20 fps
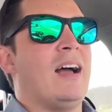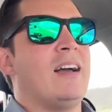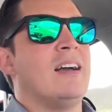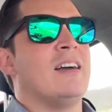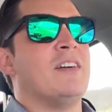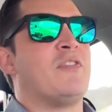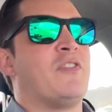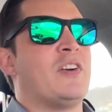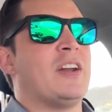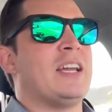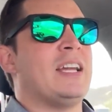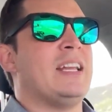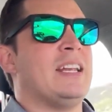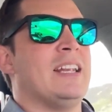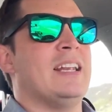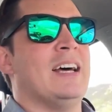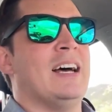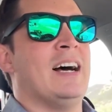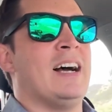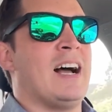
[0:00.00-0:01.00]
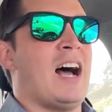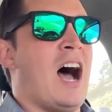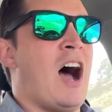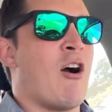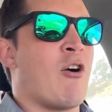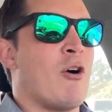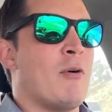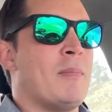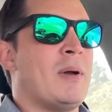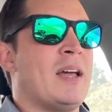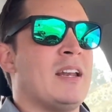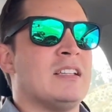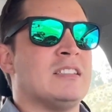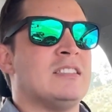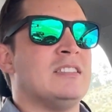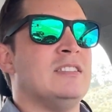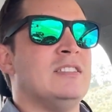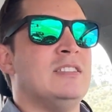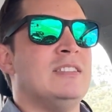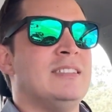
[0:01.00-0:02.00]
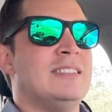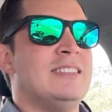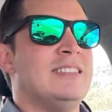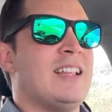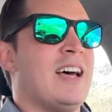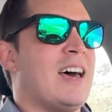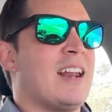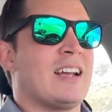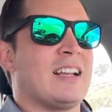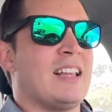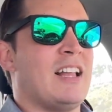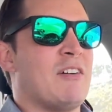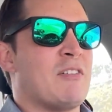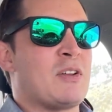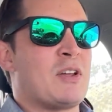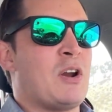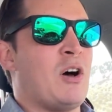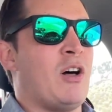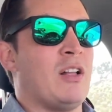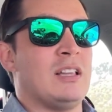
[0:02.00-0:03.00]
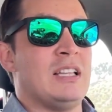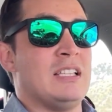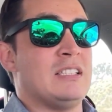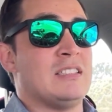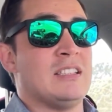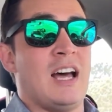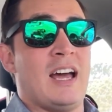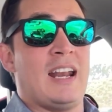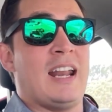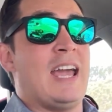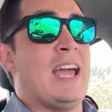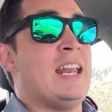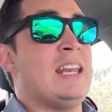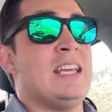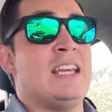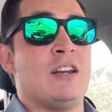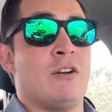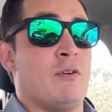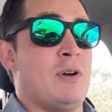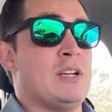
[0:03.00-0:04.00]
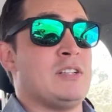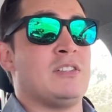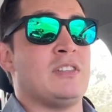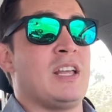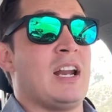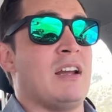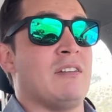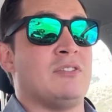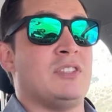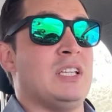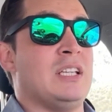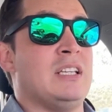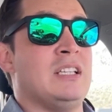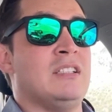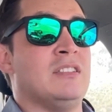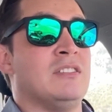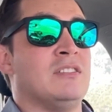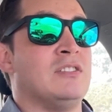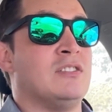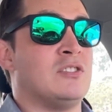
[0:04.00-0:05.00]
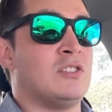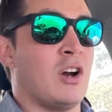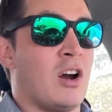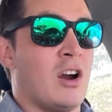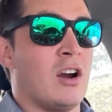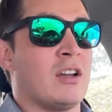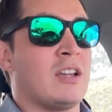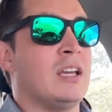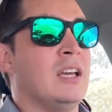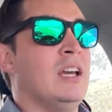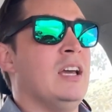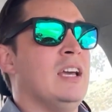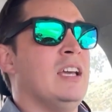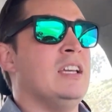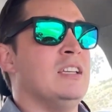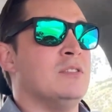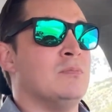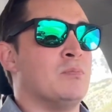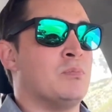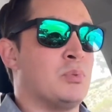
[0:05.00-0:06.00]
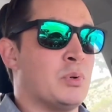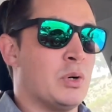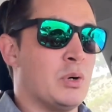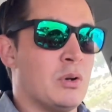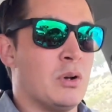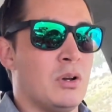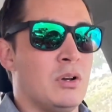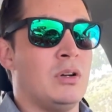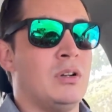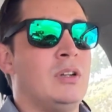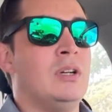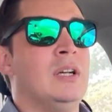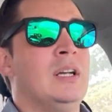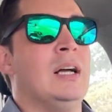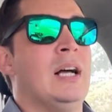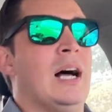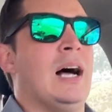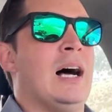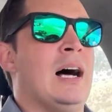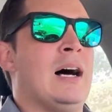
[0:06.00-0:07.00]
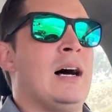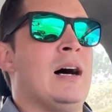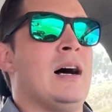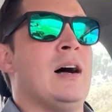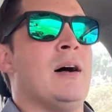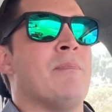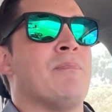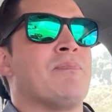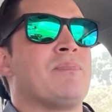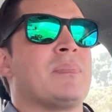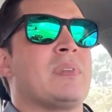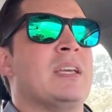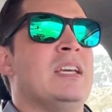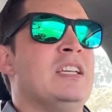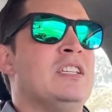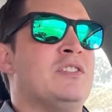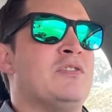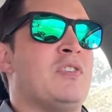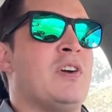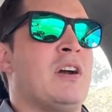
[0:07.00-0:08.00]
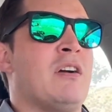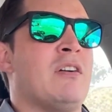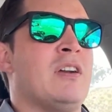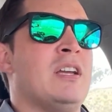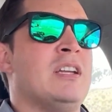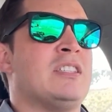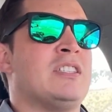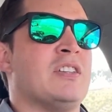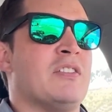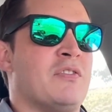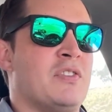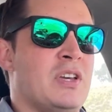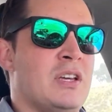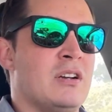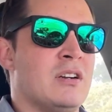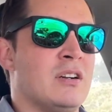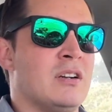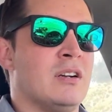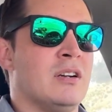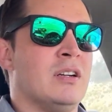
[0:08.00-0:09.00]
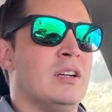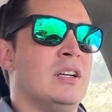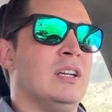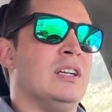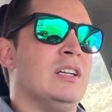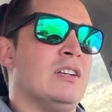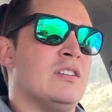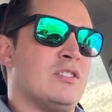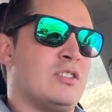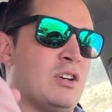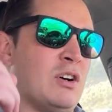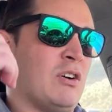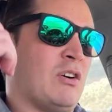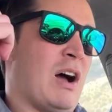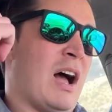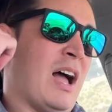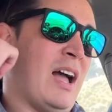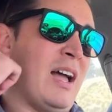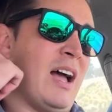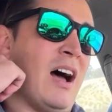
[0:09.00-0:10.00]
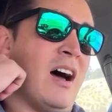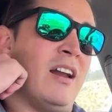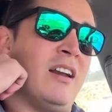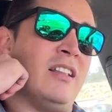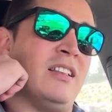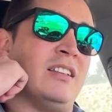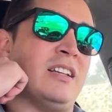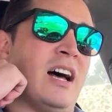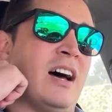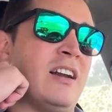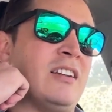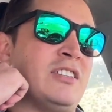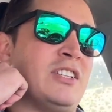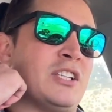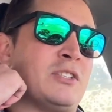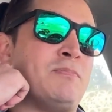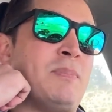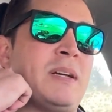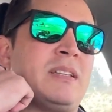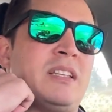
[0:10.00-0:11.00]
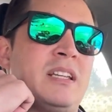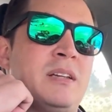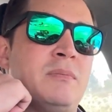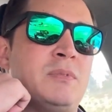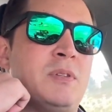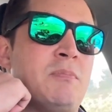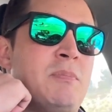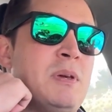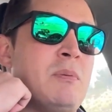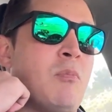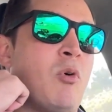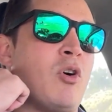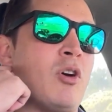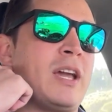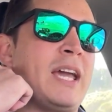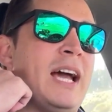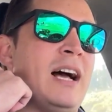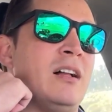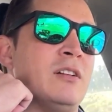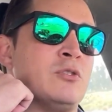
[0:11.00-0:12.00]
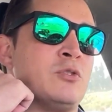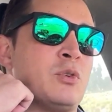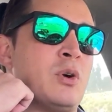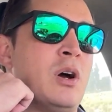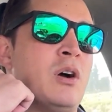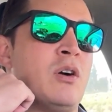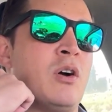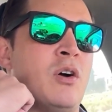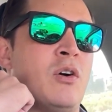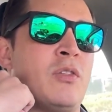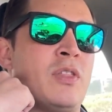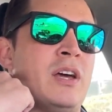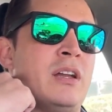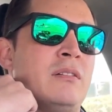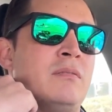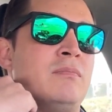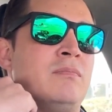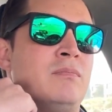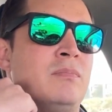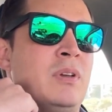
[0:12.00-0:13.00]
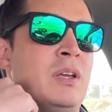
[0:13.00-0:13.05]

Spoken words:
Aquaman is not a clown at all, at least not any iteration that I've seen. He's dark, he's brutal, he's very severe. So I honestly expected him to be more Khal Drogo than,